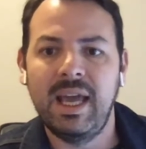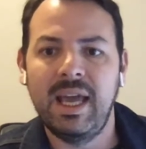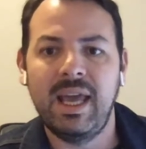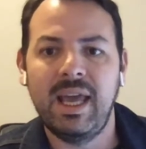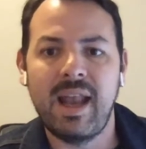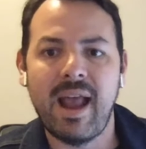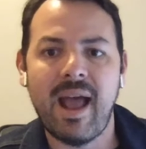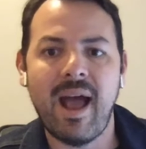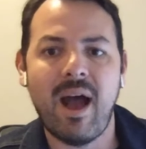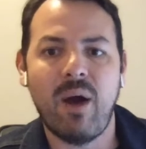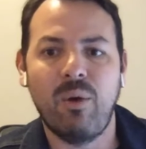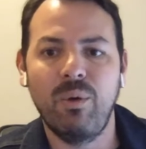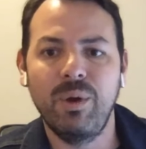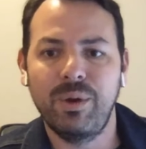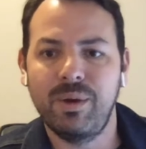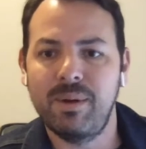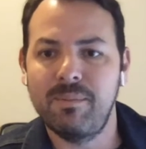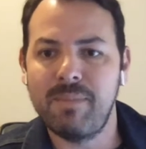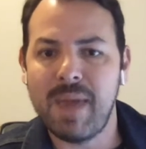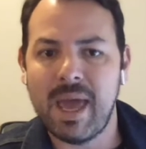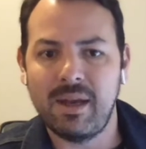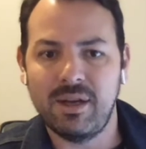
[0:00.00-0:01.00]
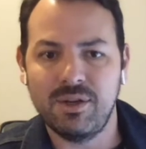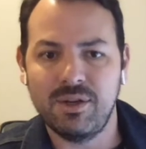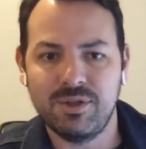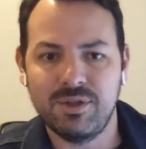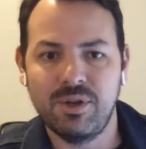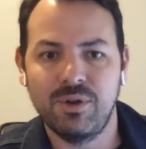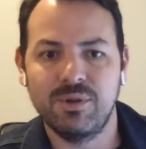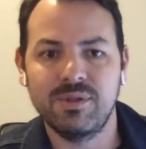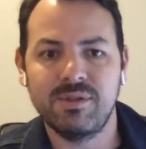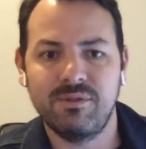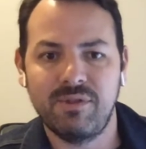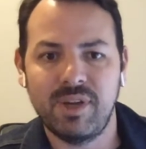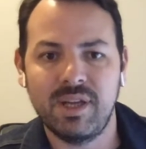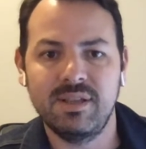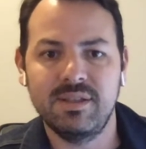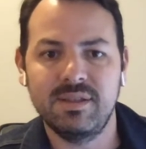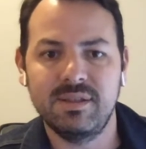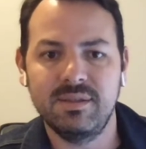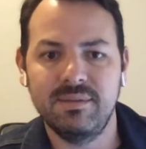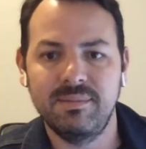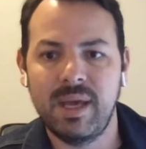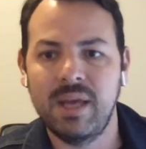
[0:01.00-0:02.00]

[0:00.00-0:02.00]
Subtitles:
and how we're going to manage those events